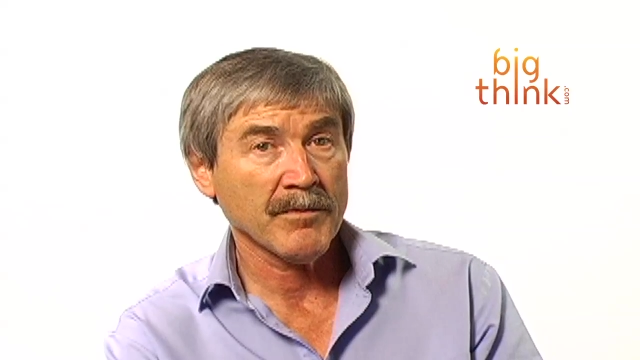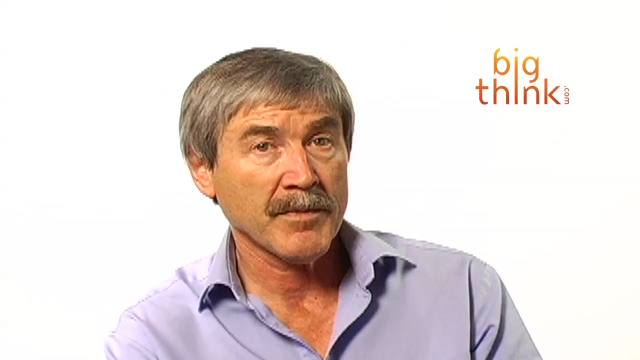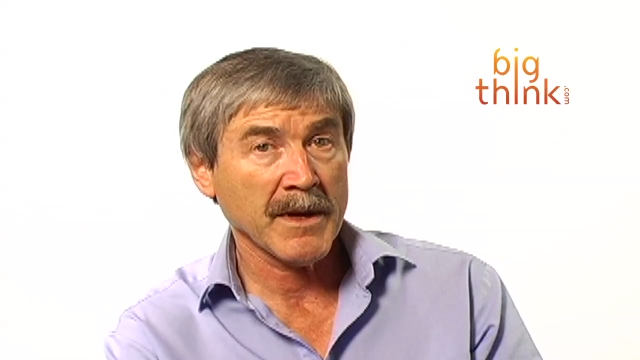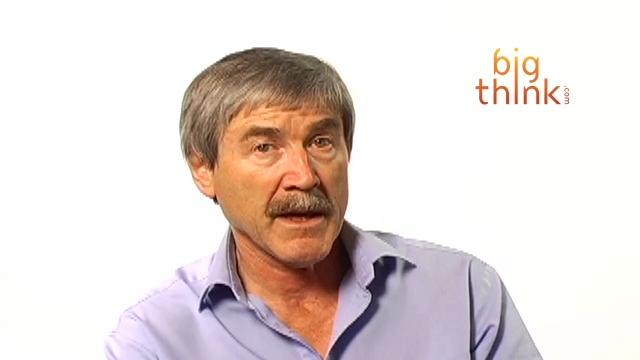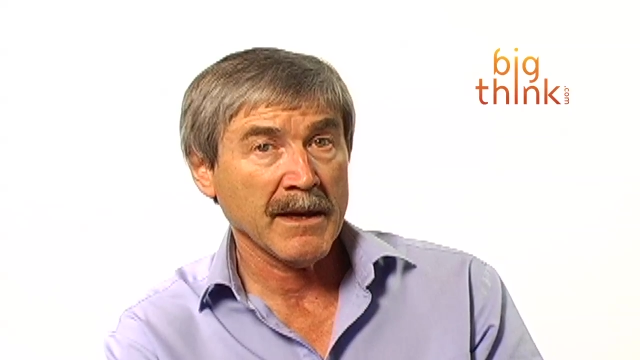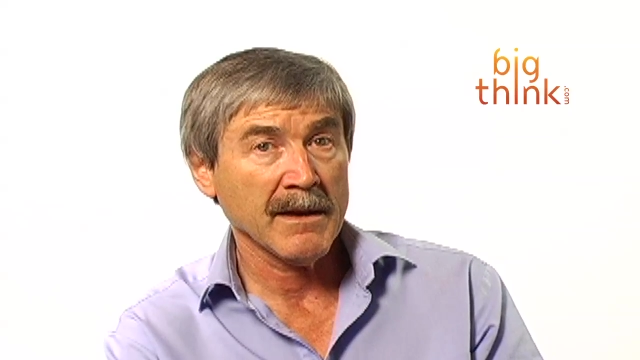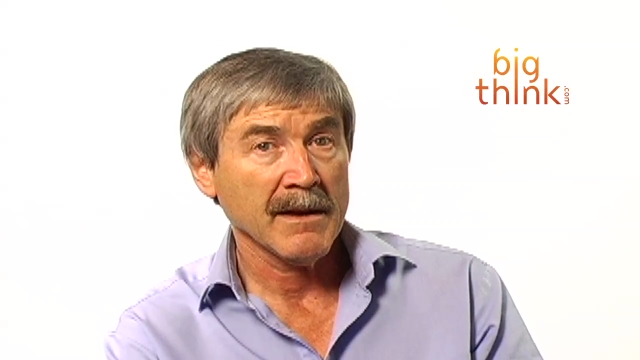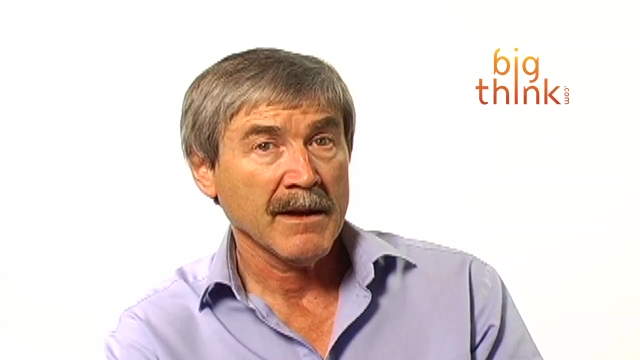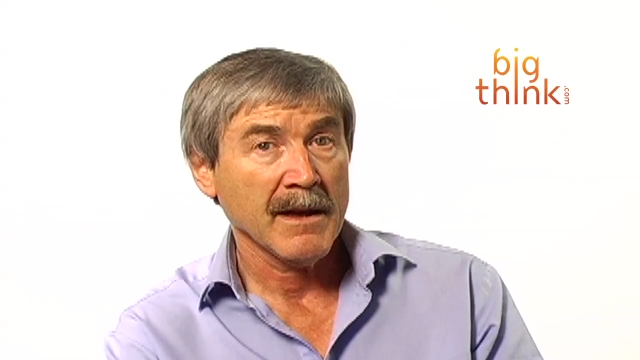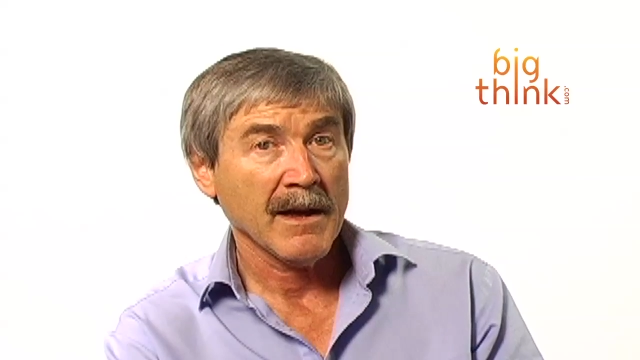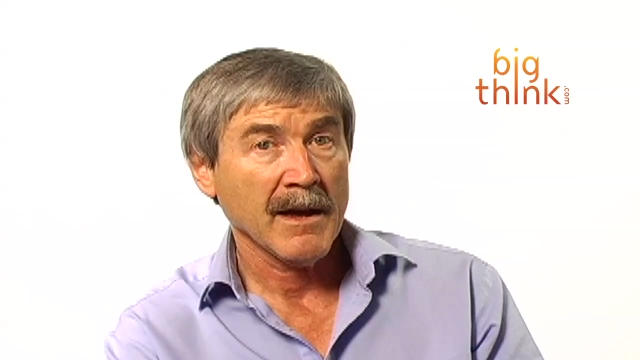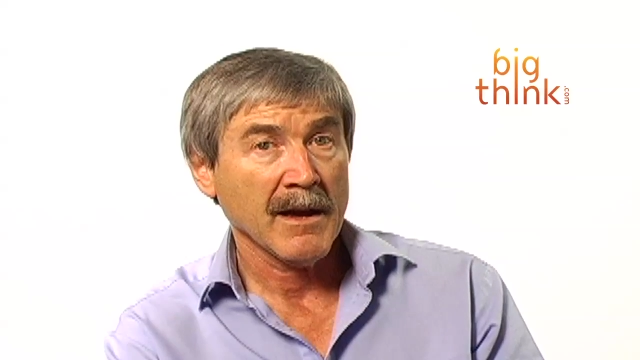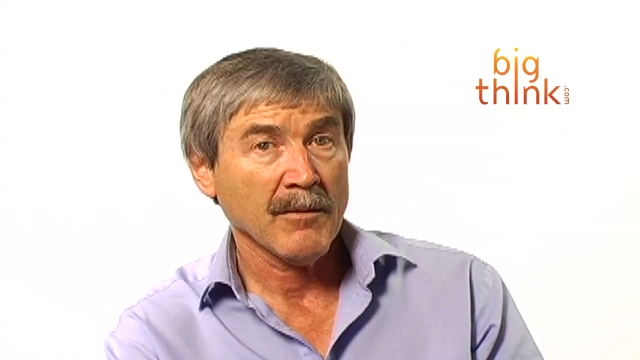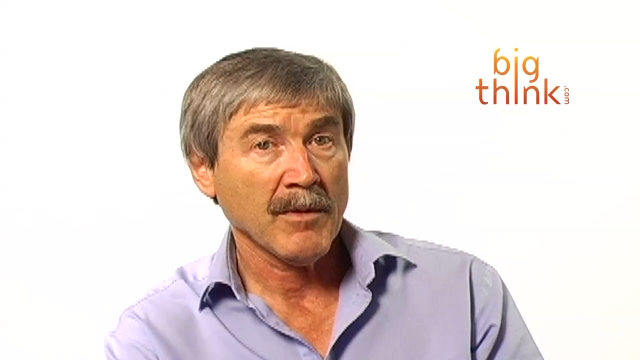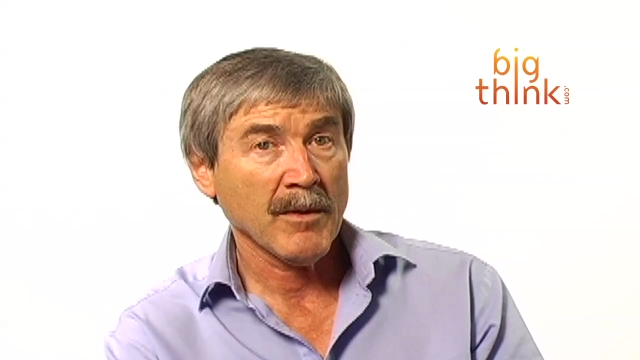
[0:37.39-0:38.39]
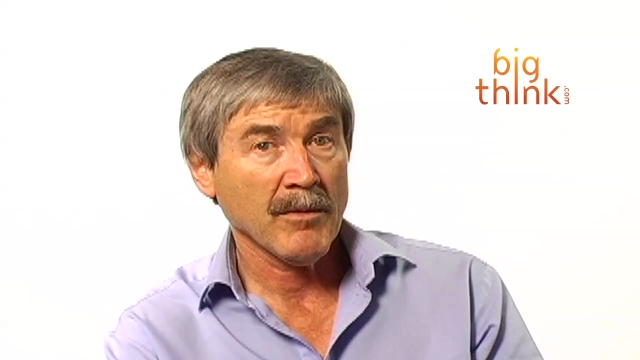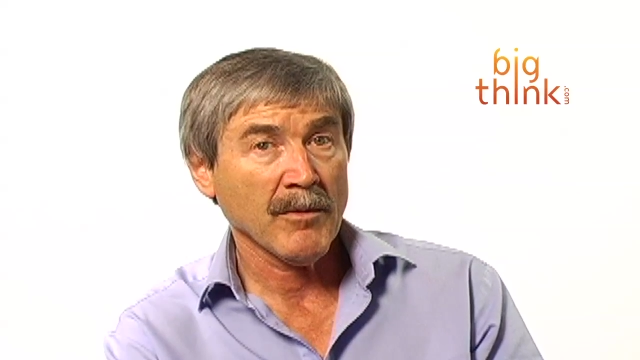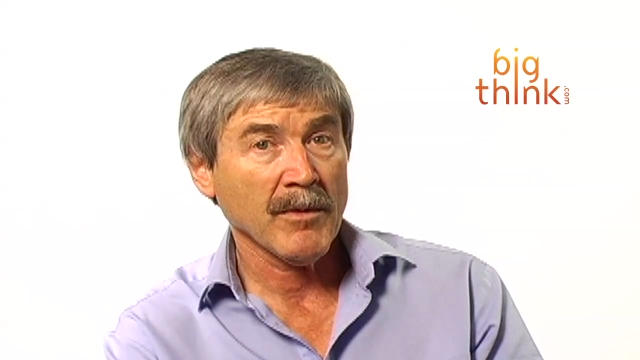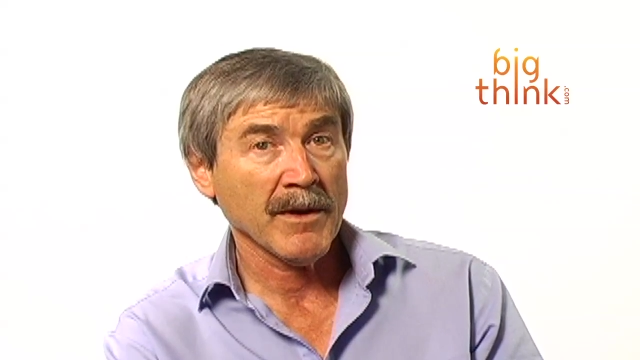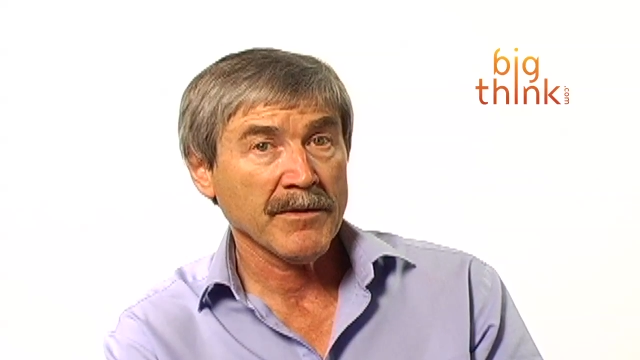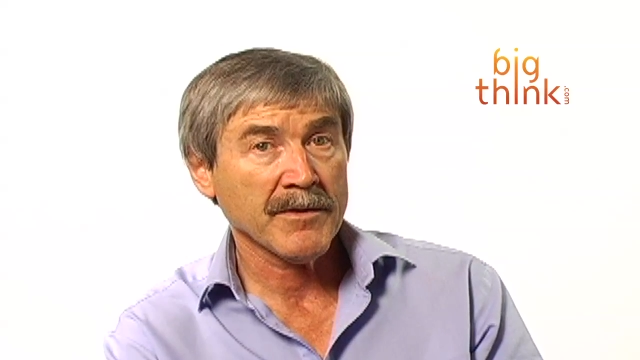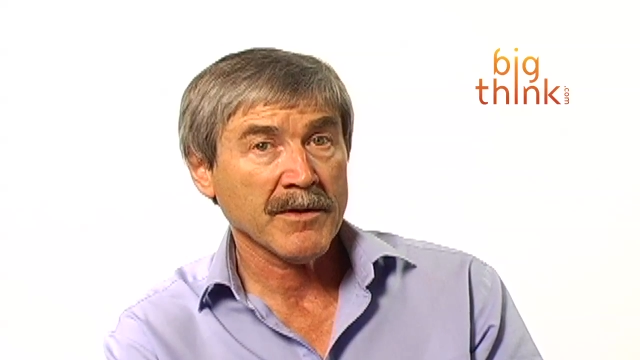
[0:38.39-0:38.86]
be, uh, we will
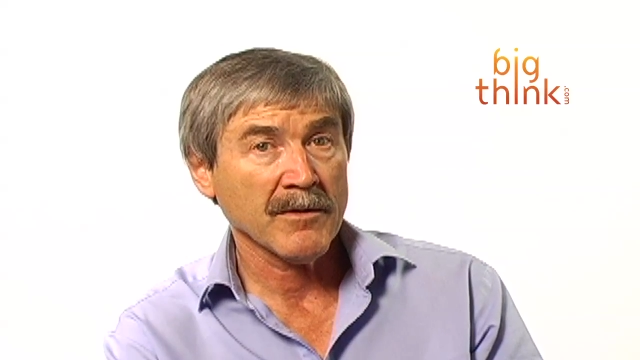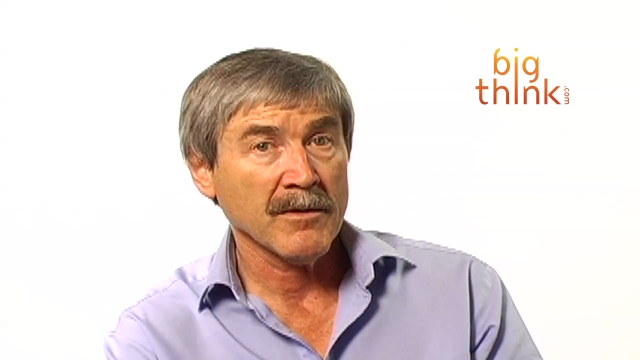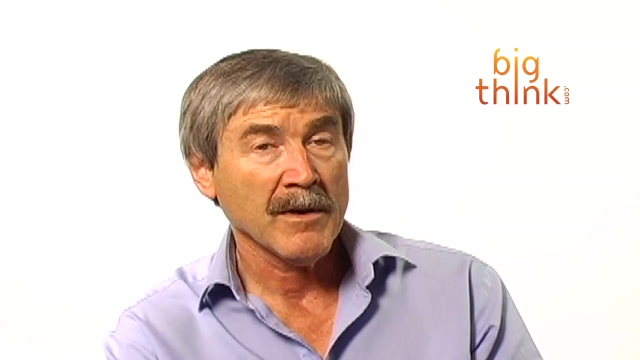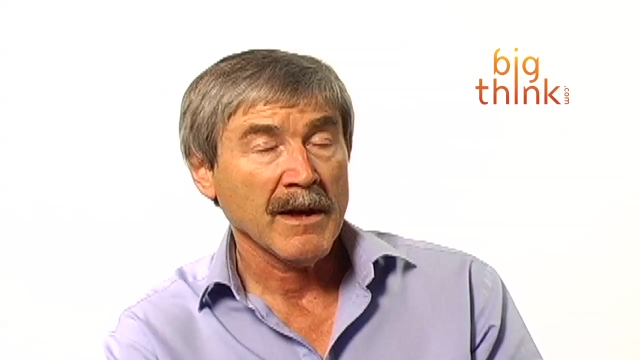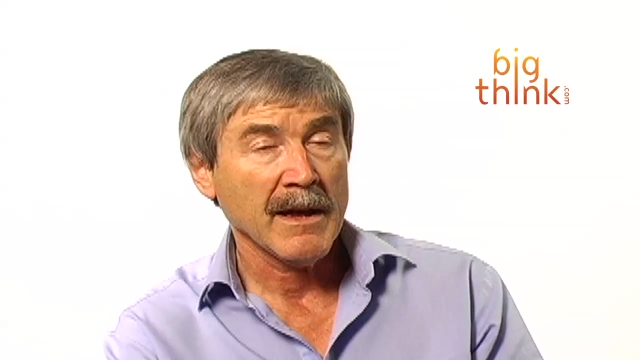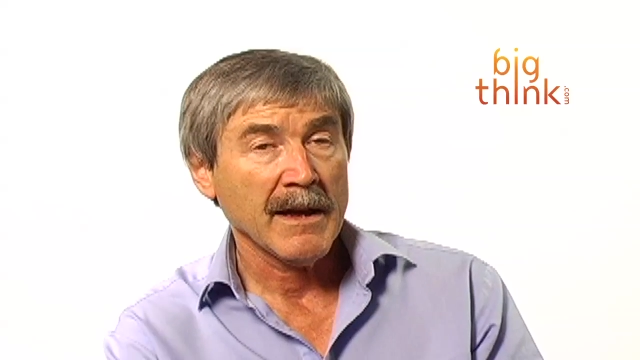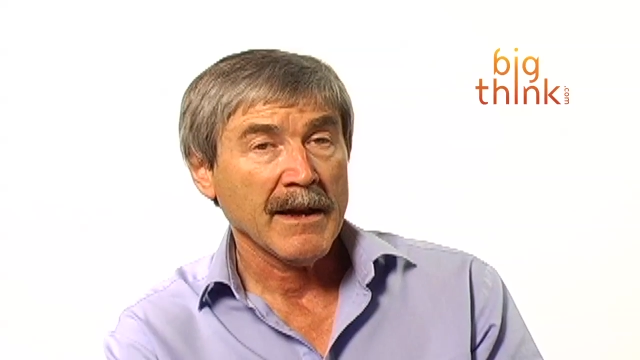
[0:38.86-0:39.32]
want to